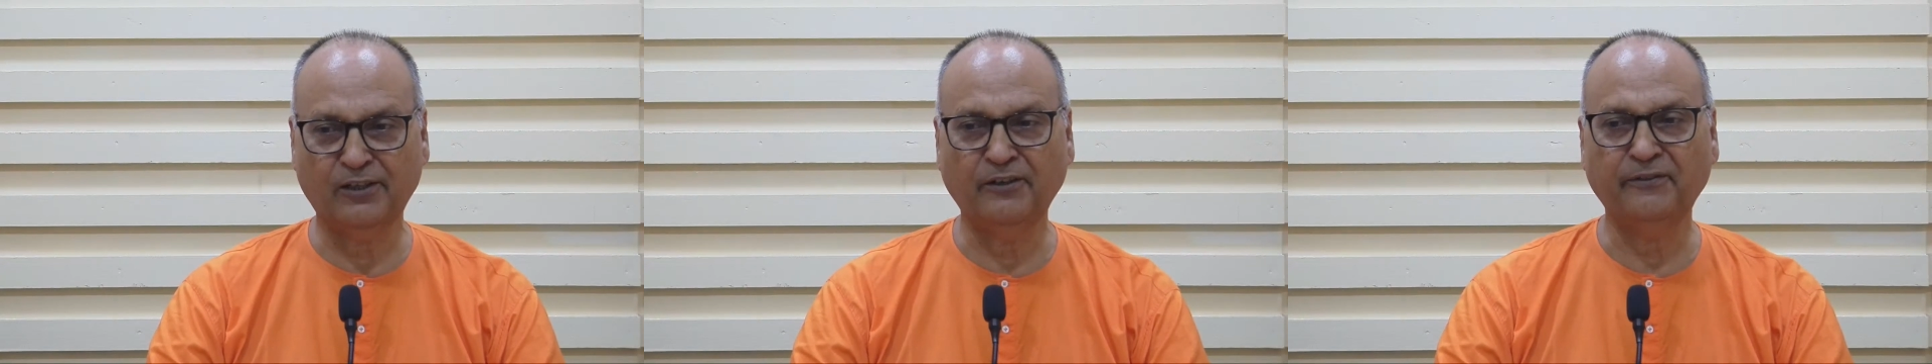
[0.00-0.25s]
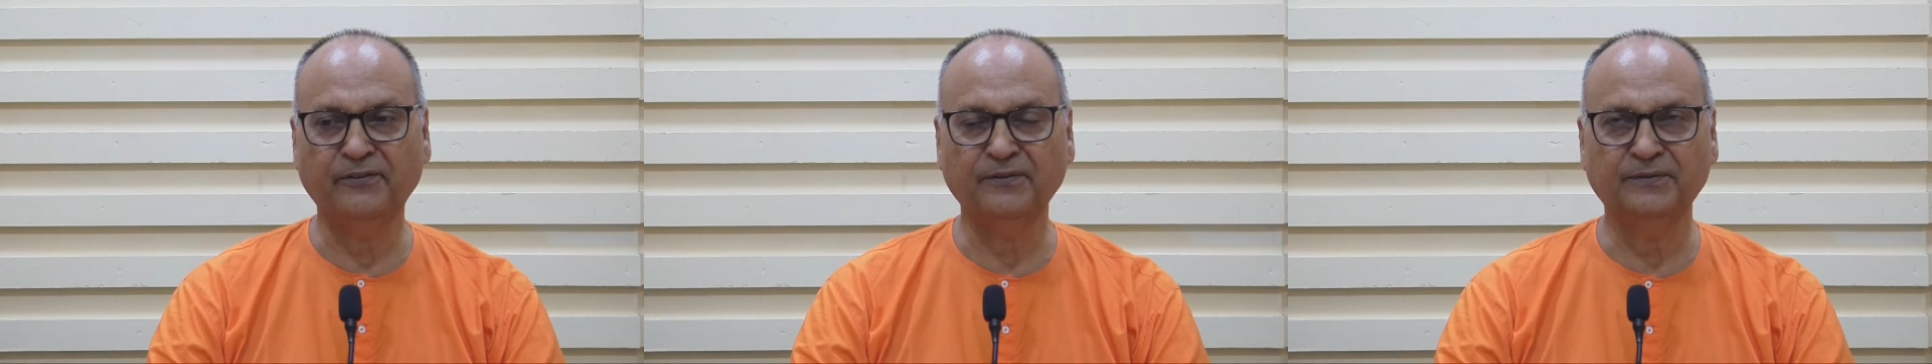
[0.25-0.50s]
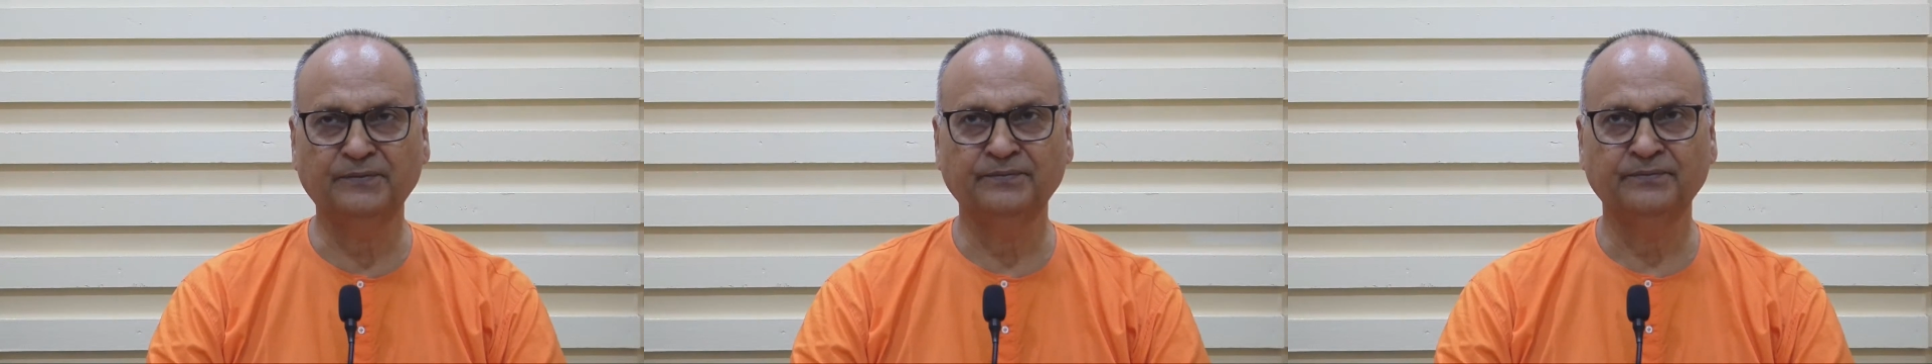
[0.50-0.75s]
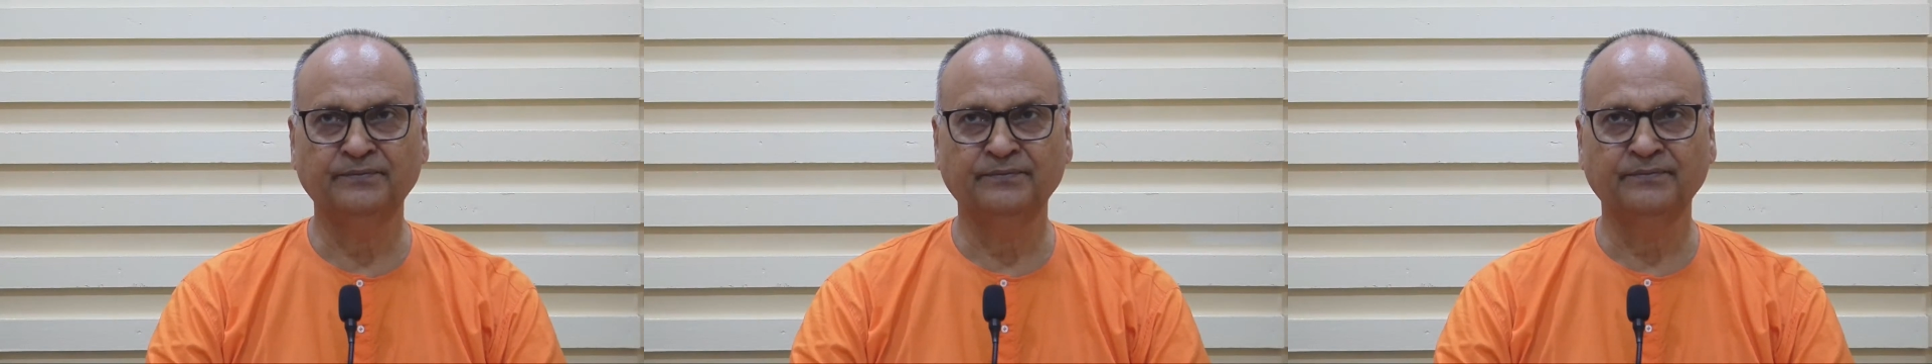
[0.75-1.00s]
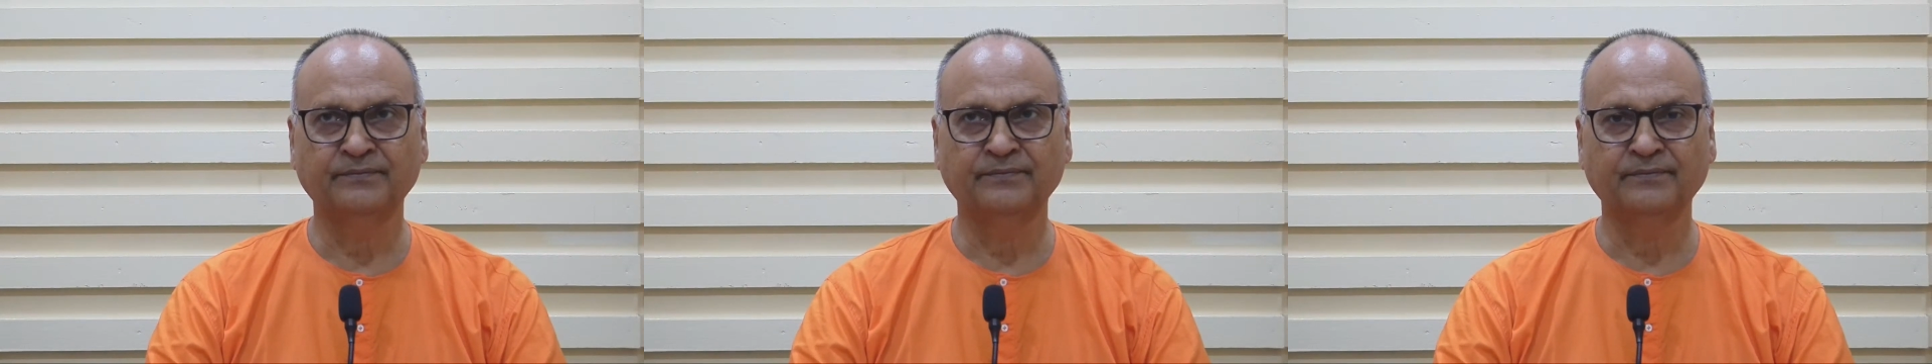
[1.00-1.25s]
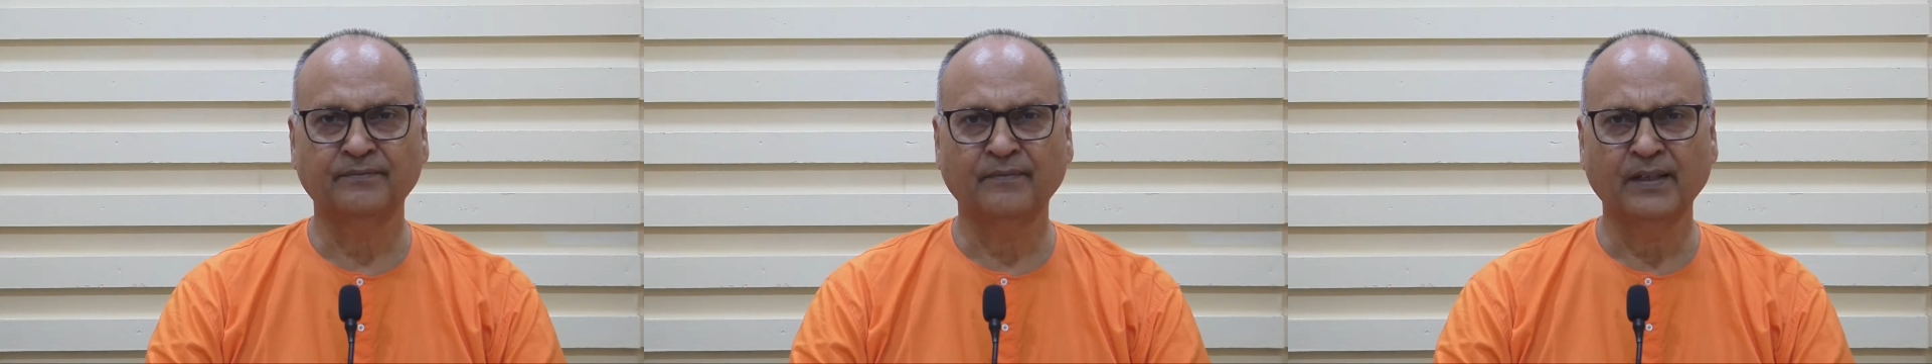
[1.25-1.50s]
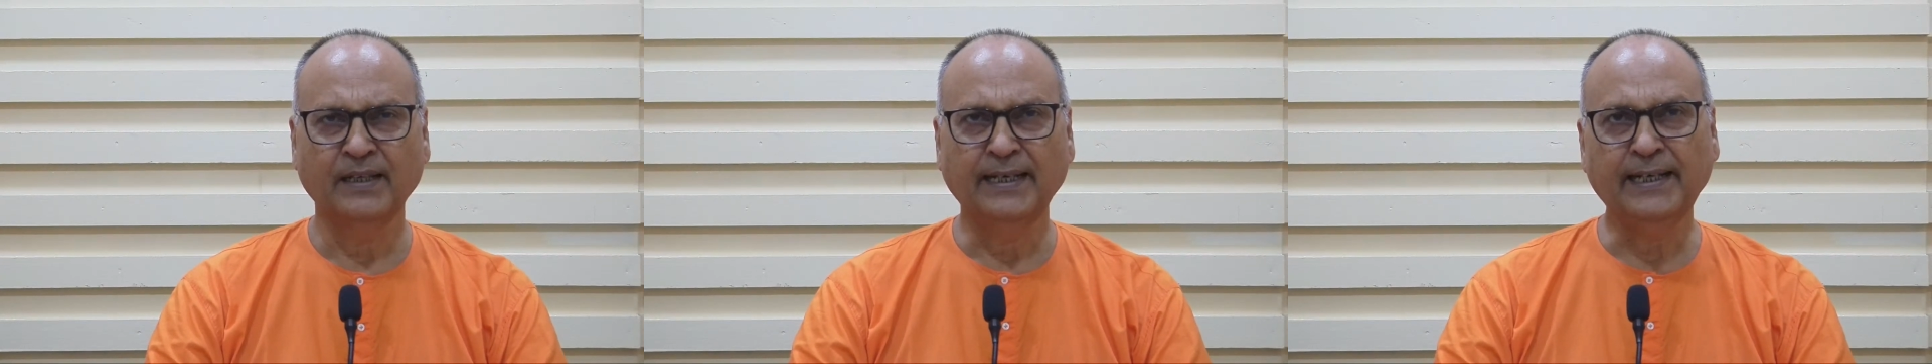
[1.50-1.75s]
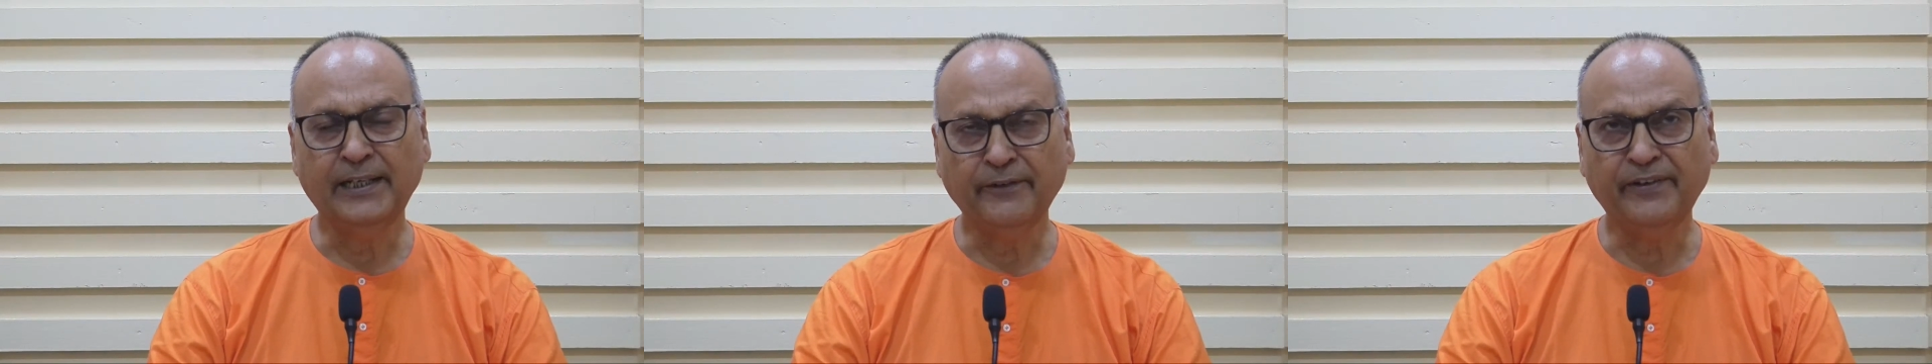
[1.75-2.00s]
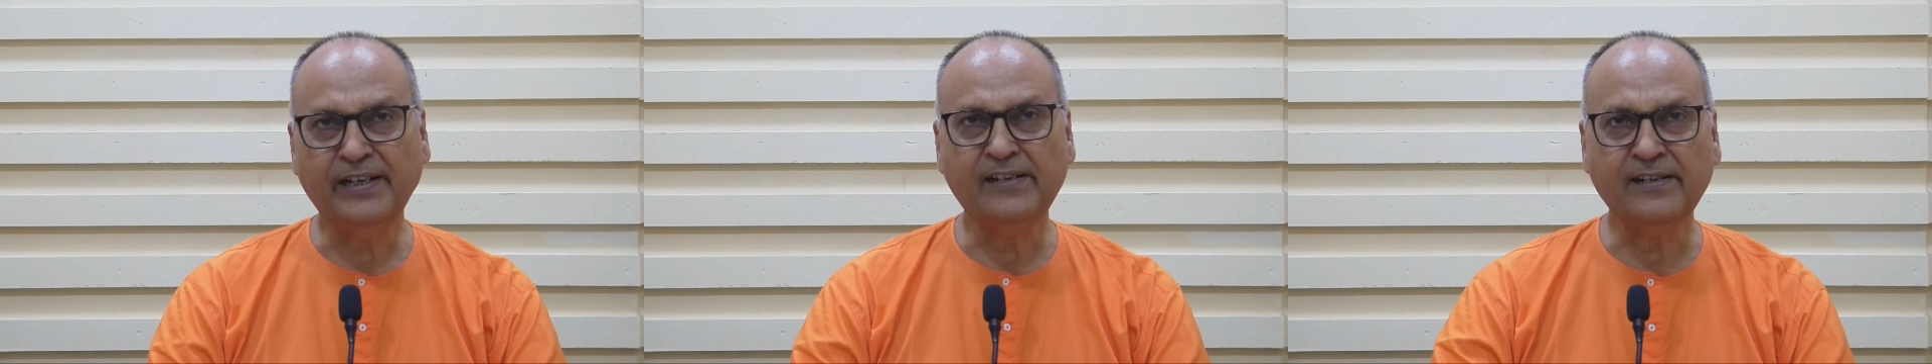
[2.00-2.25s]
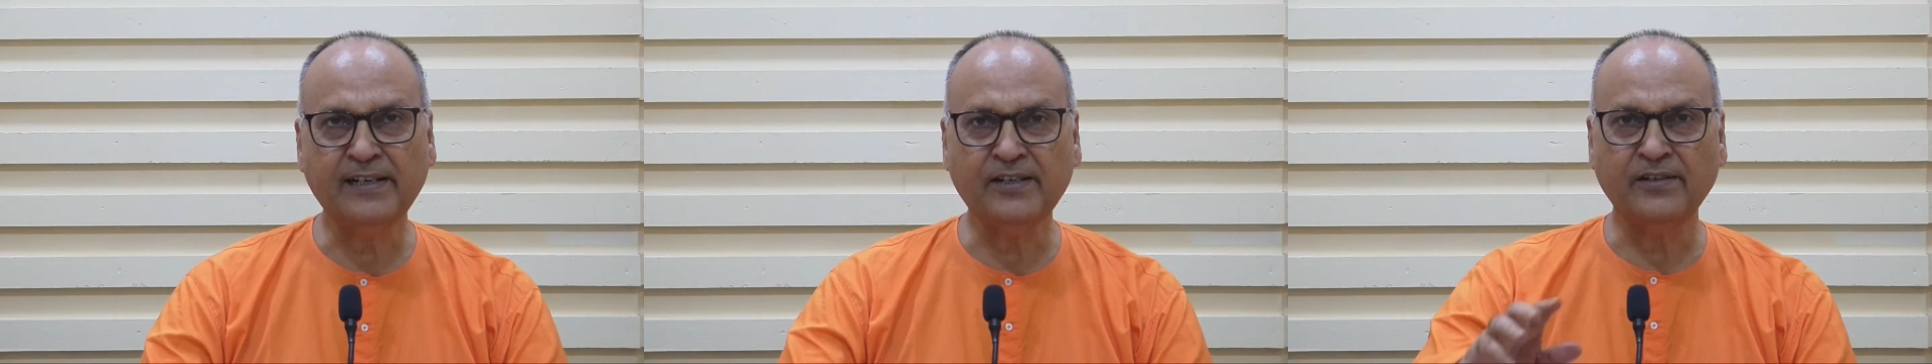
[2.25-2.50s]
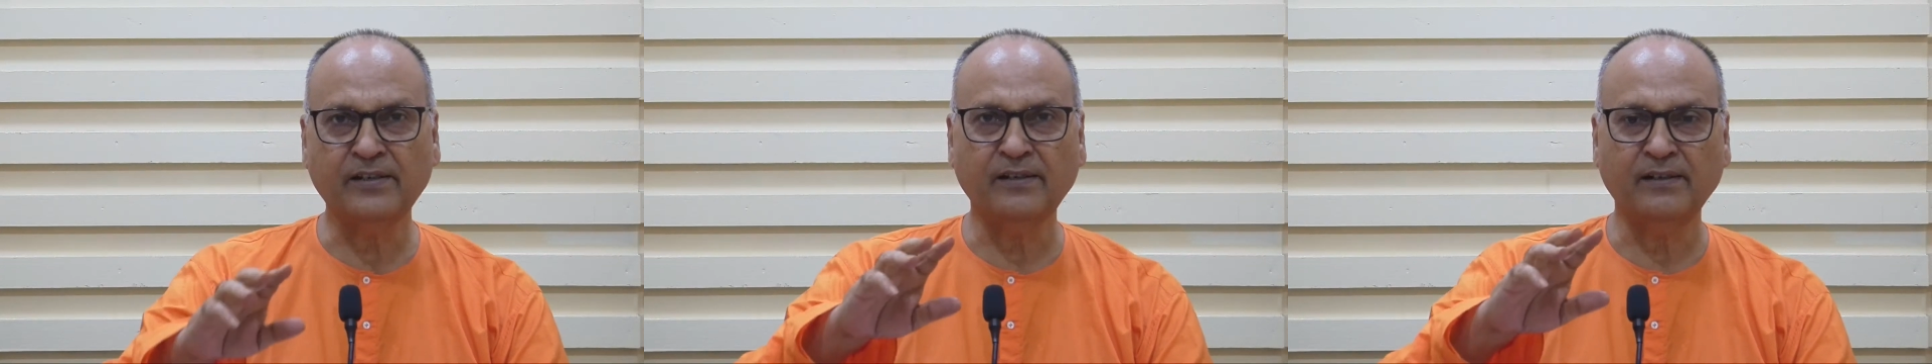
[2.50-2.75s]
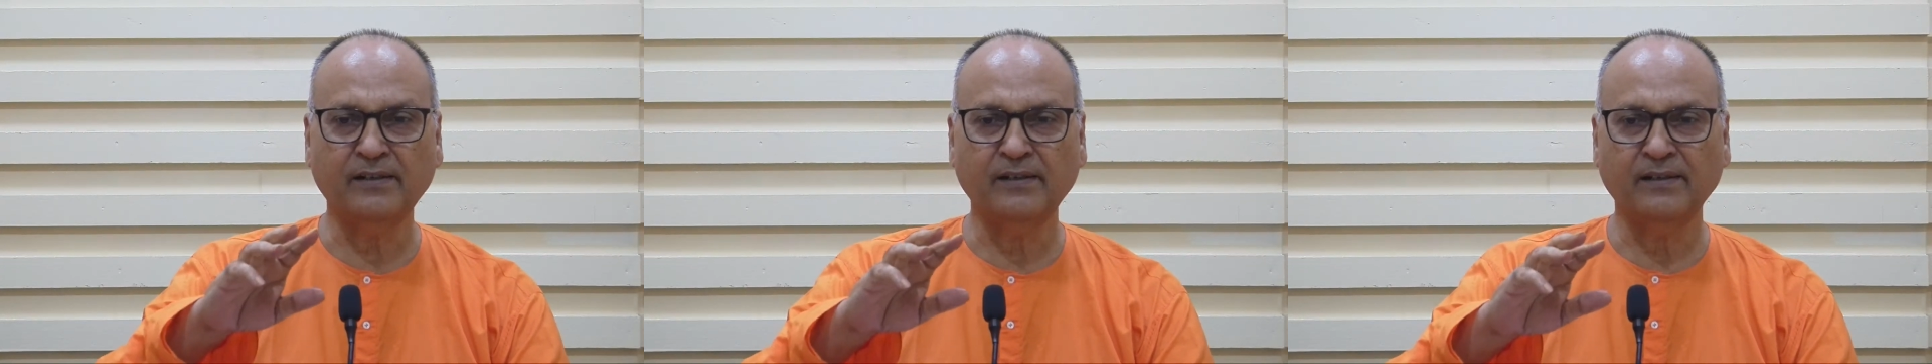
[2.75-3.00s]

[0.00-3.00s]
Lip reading: of. In different religion,